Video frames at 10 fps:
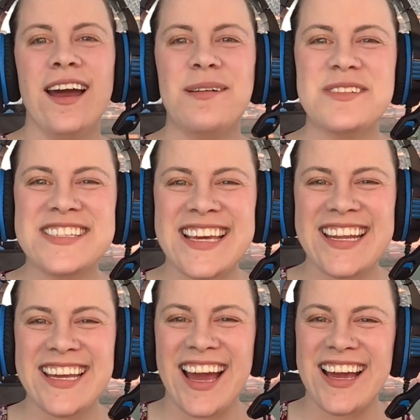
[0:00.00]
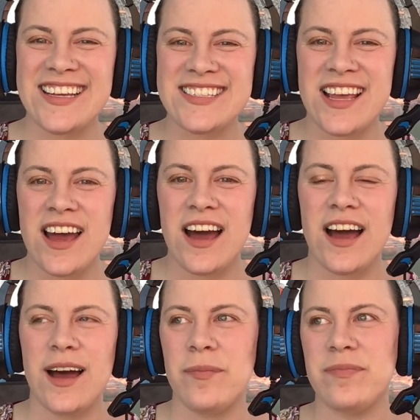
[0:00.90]
I'm just kidding guys.
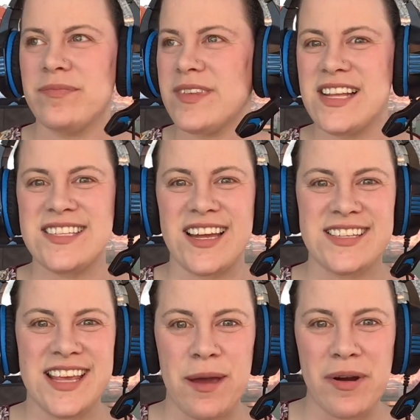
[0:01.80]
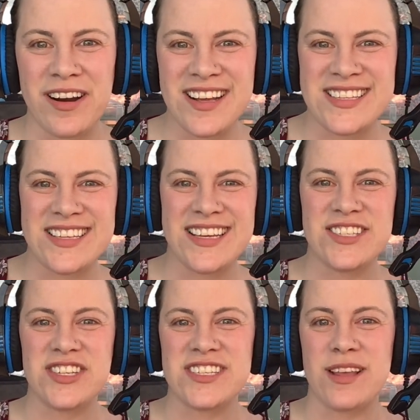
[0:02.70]
Um, it's not a scam artist.
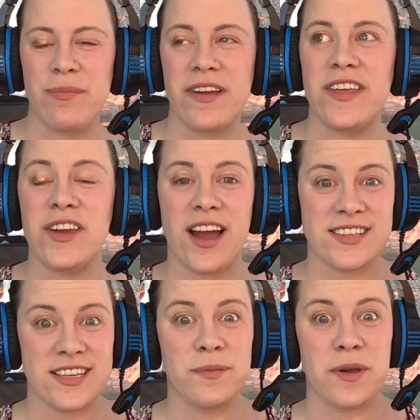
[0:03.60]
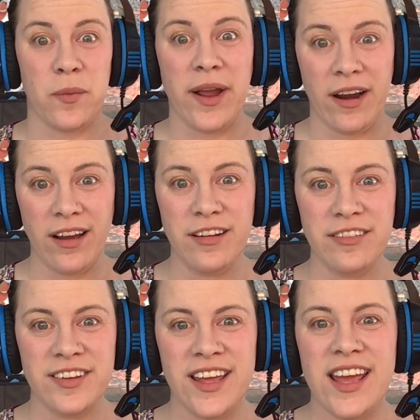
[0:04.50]
It's just something that you guys need to be aware
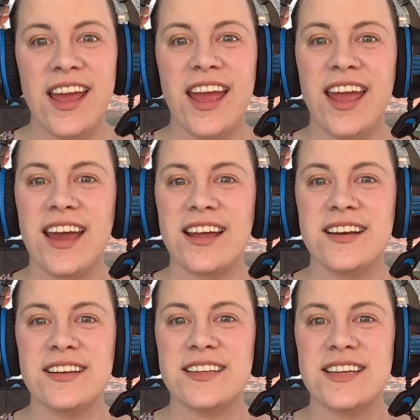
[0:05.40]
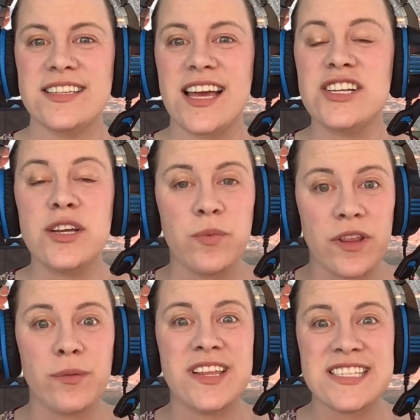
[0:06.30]
of. And it's actually
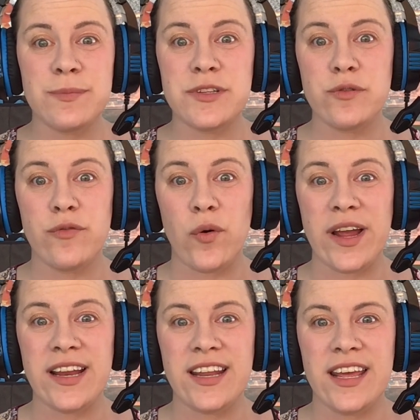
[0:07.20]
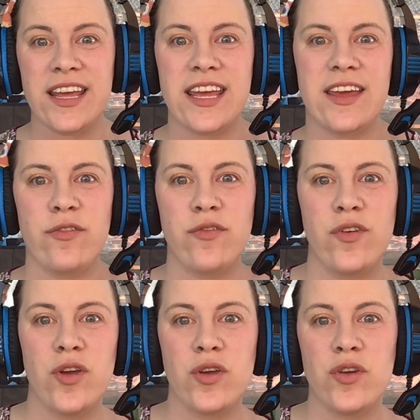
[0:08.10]
really, really simple to avoid if
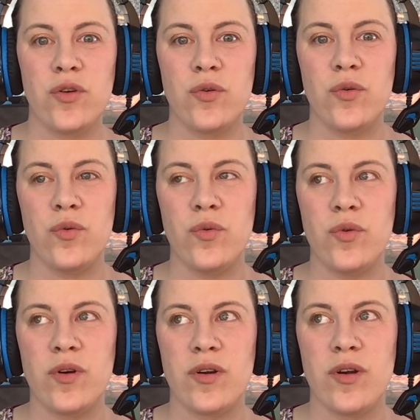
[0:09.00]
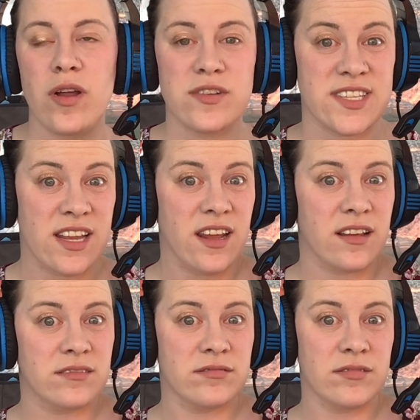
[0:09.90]
you understand it,
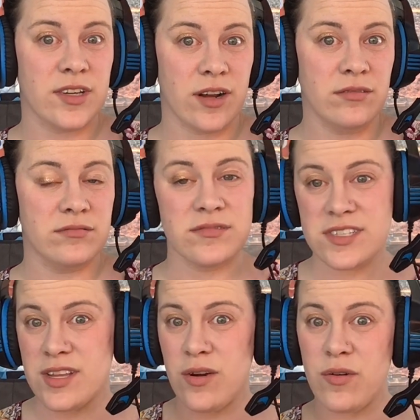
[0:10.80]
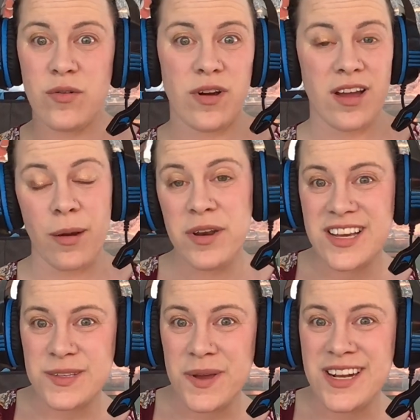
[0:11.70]
you know? So I'm going to
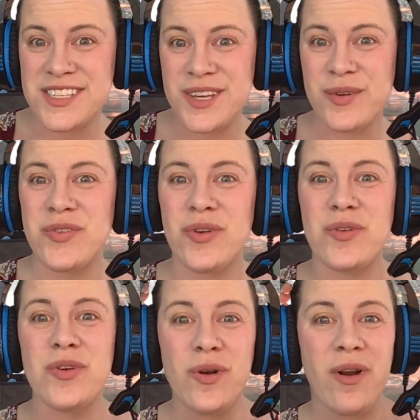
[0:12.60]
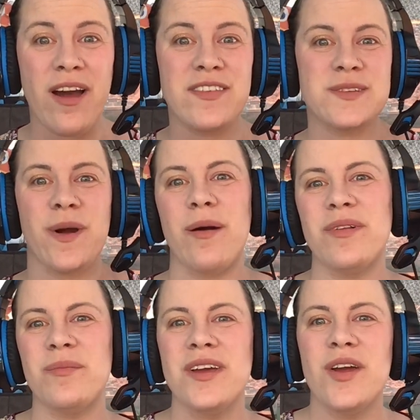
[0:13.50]
explain it to you so you don't have this
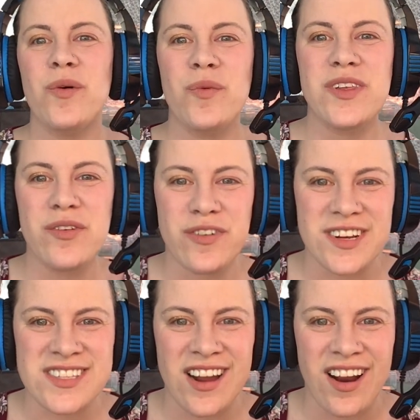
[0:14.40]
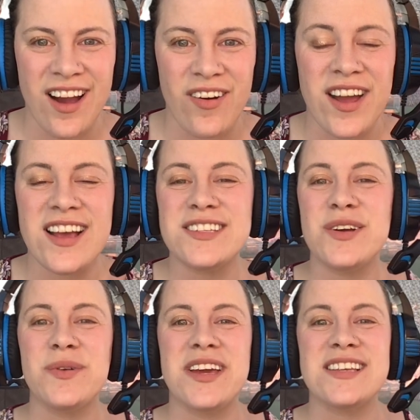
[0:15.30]
problem when you first start out as an
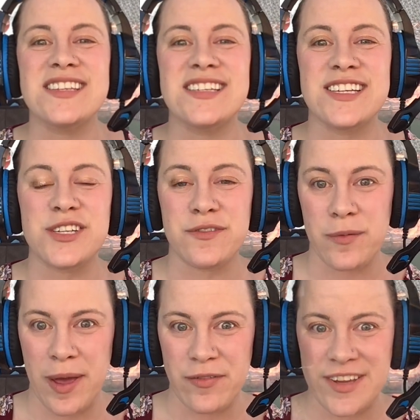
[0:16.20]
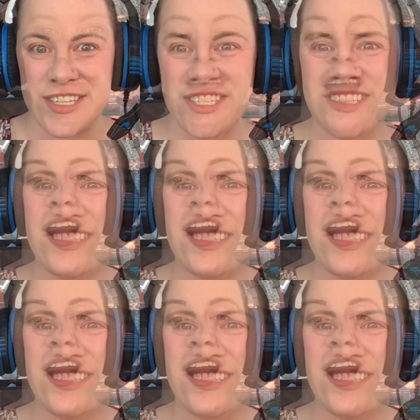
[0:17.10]
OKC teacher for Palfish.